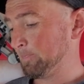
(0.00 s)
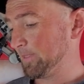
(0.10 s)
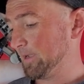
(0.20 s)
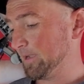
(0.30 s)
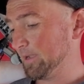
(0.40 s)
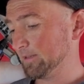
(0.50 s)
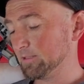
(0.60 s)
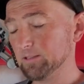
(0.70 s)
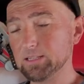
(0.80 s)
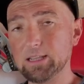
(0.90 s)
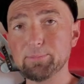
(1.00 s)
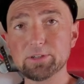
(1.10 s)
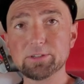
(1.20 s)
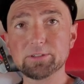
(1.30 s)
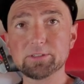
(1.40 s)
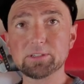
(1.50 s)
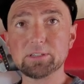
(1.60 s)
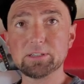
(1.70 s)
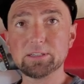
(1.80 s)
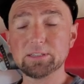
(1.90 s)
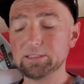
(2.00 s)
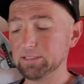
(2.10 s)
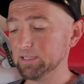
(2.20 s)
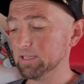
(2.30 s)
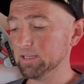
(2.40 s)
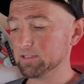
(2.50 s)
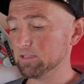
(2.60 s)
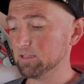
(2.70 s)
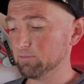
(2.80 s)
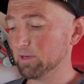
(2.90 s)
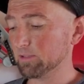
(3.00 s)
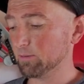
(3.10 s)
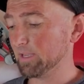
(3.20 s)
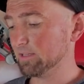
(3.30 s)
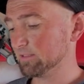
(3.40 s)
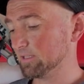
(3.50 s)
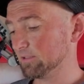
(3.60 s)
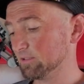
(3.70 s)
to the temperatures, and it's a regular maintenance thing.